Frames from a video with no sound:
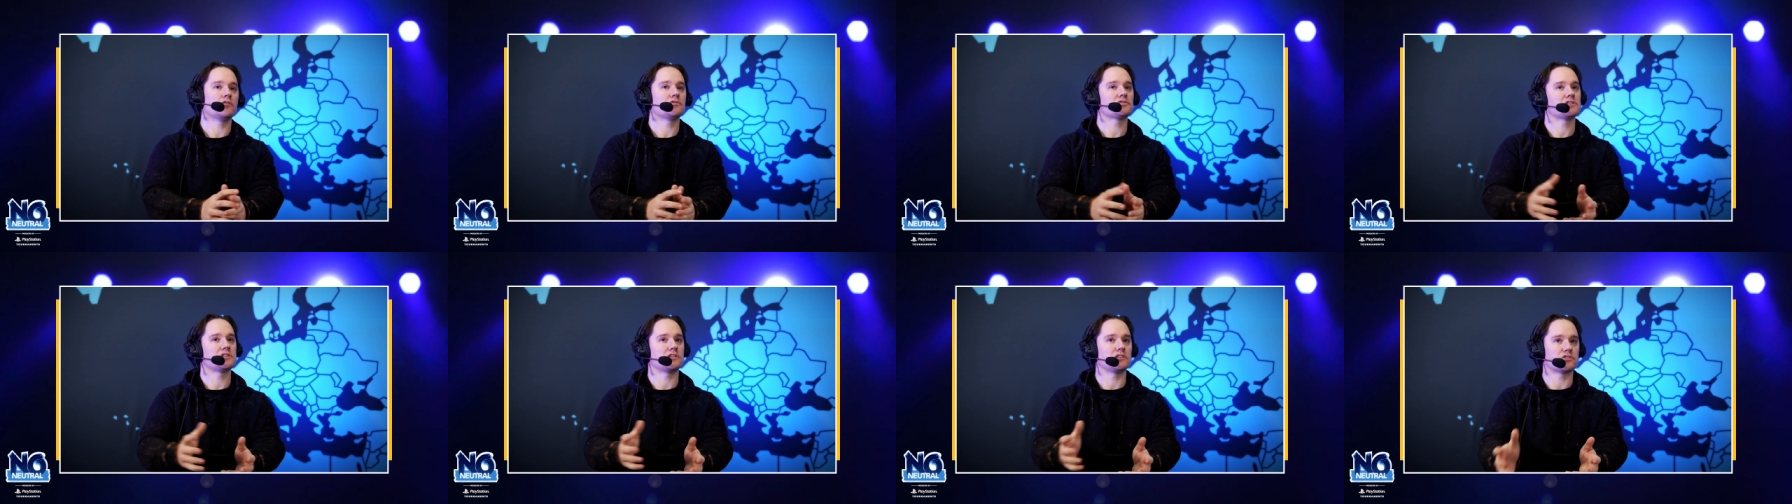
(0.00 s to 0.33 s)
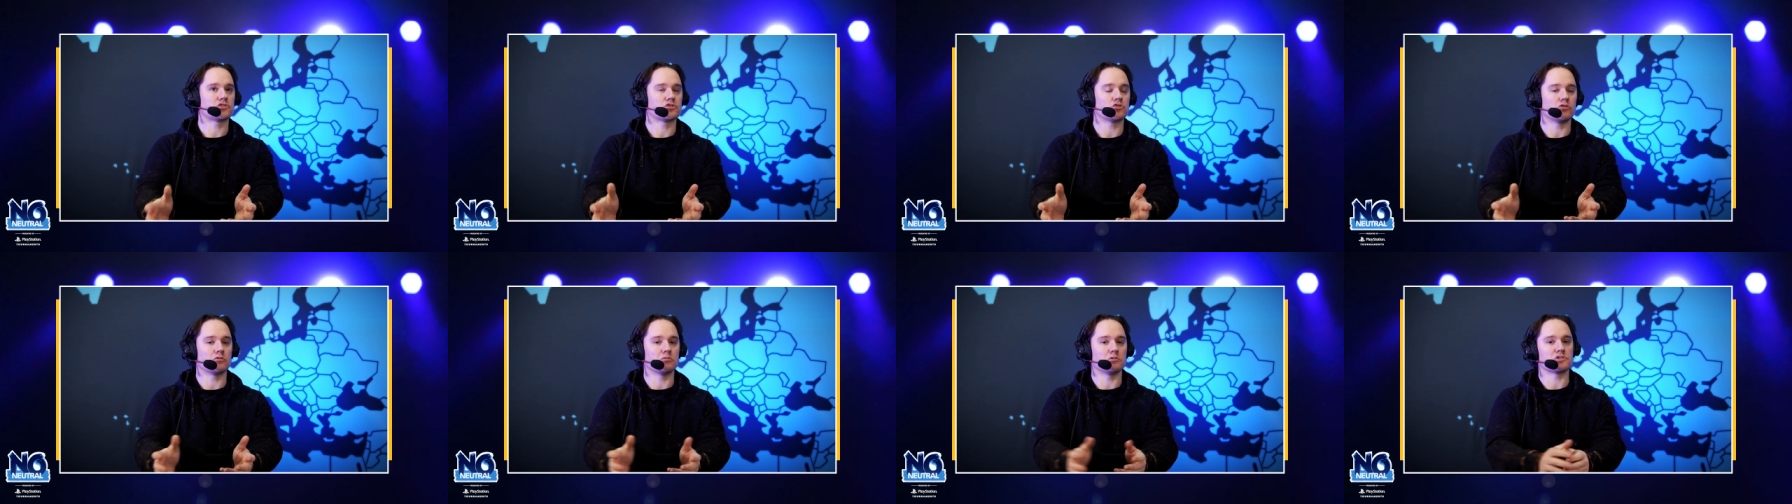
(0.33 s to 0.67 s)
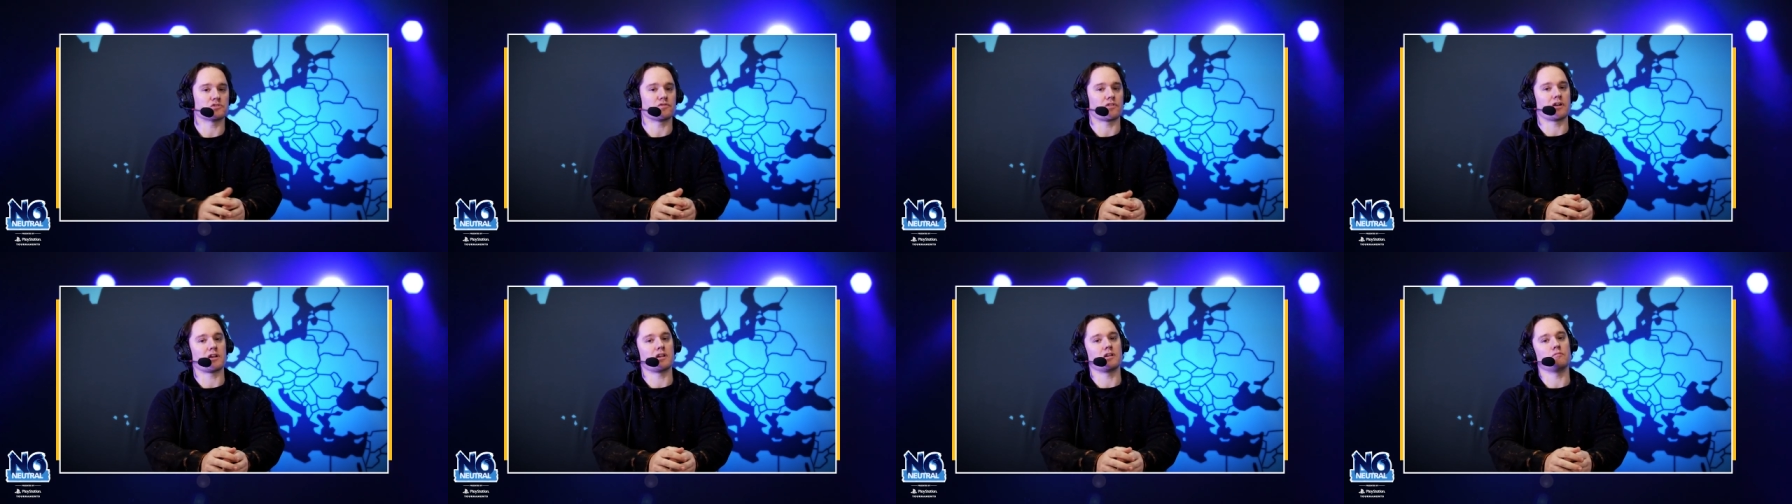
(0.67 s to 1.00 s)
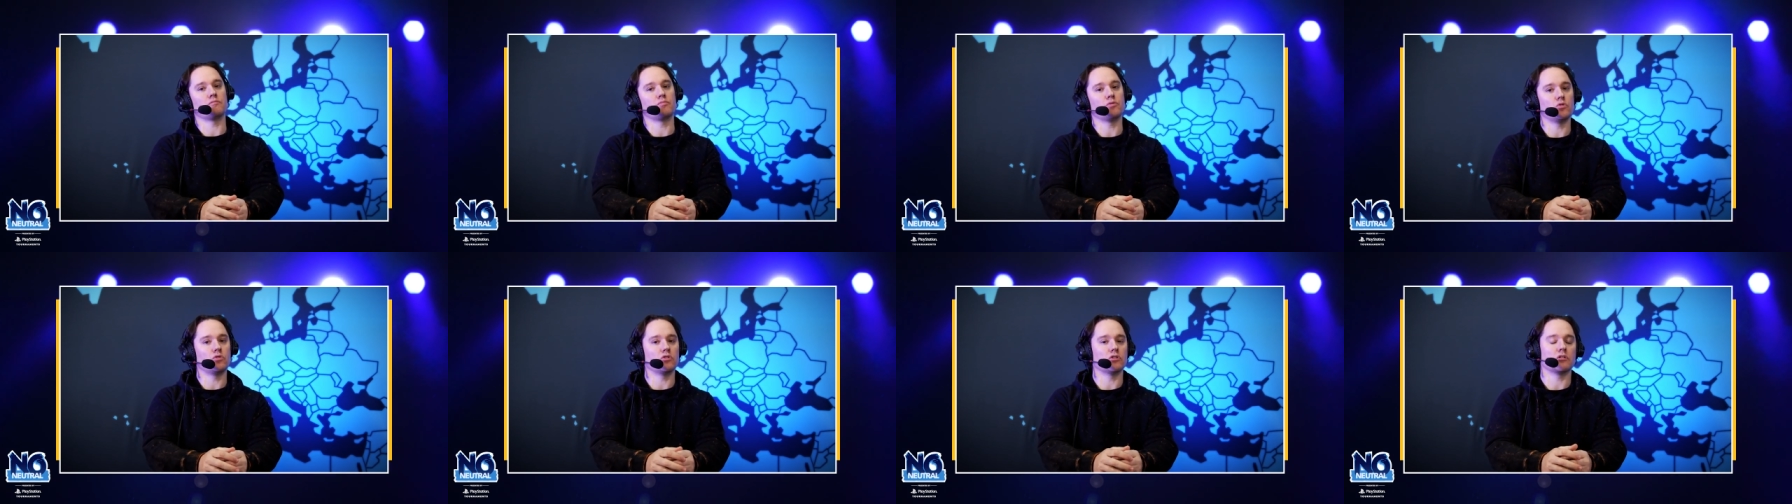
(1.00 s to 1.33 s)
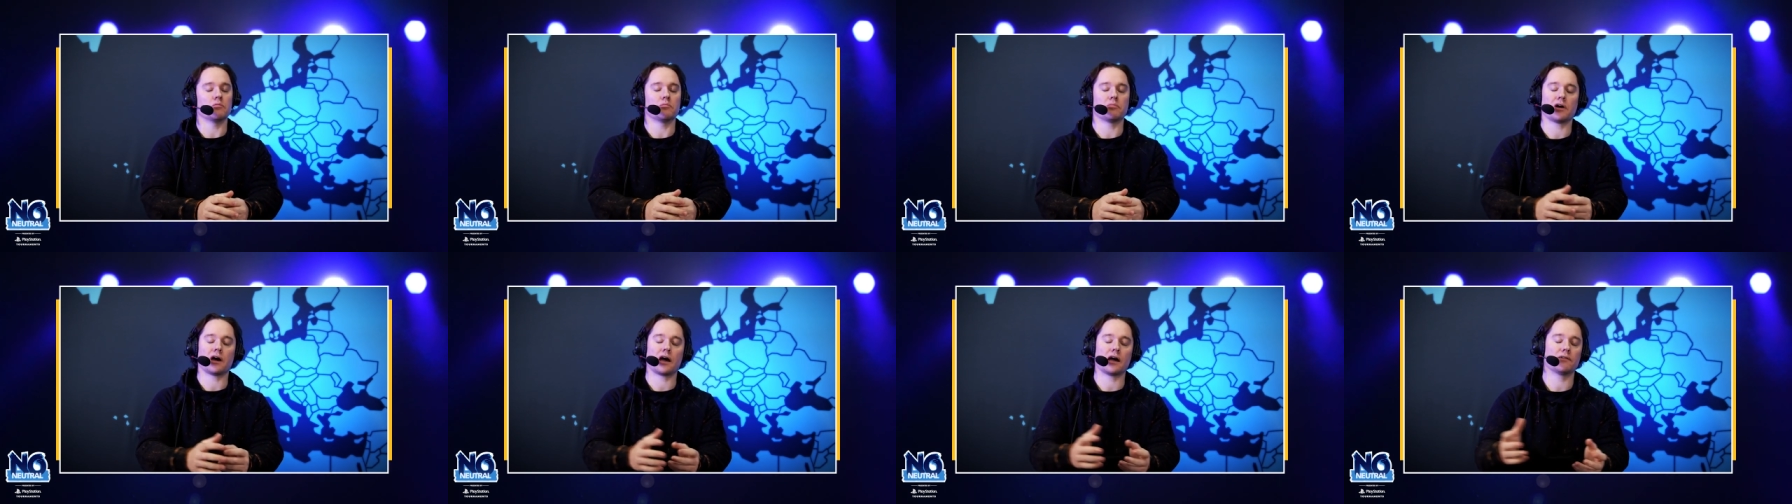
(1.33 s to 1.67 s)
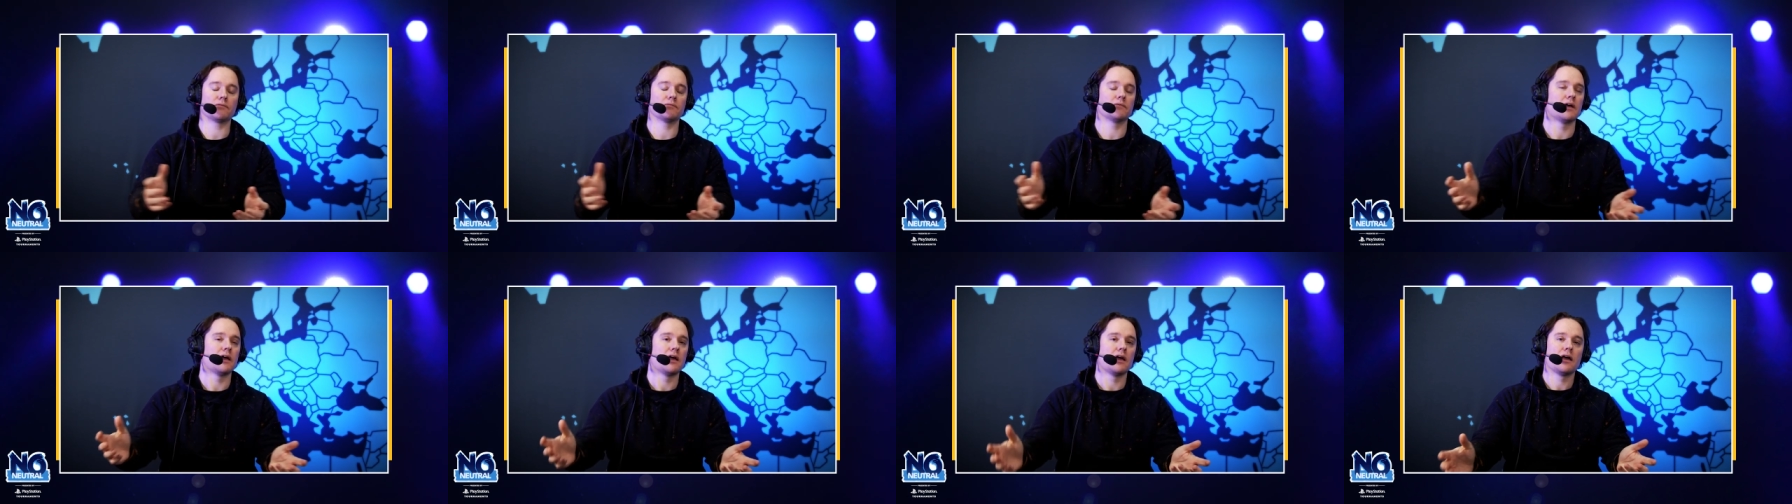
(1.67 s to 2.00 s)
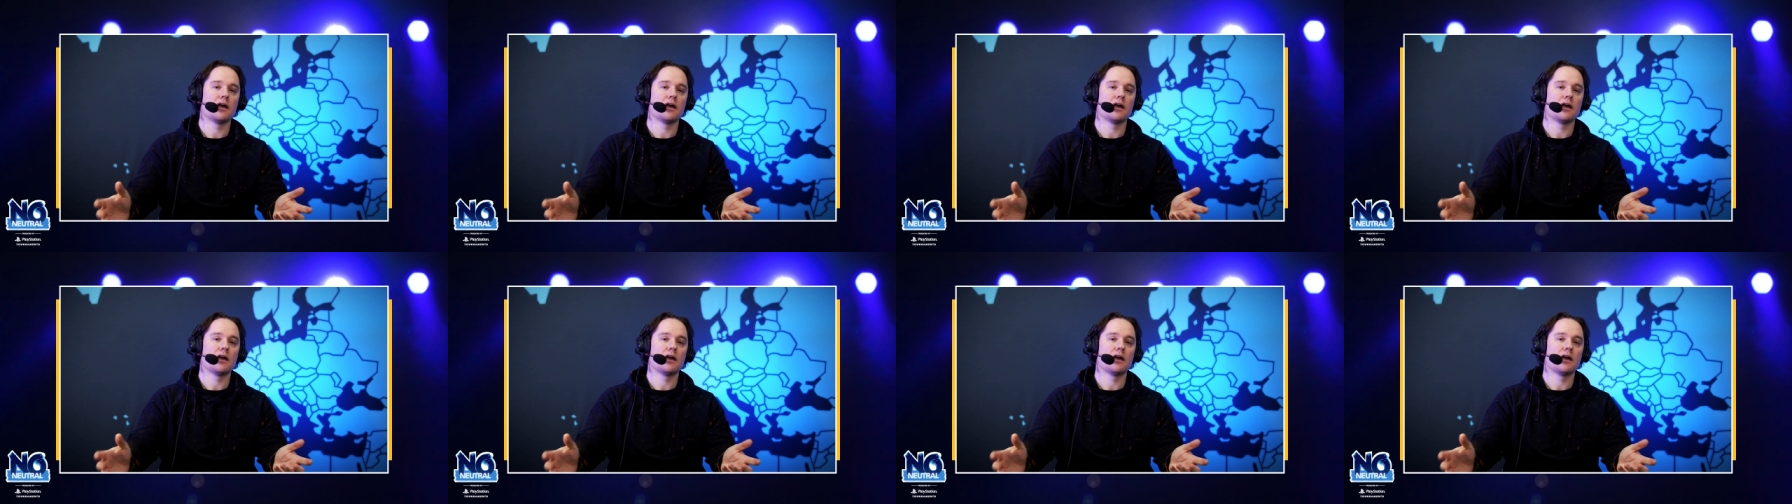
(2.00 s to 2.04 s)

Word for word: Obviously, the tournament's very important, but I've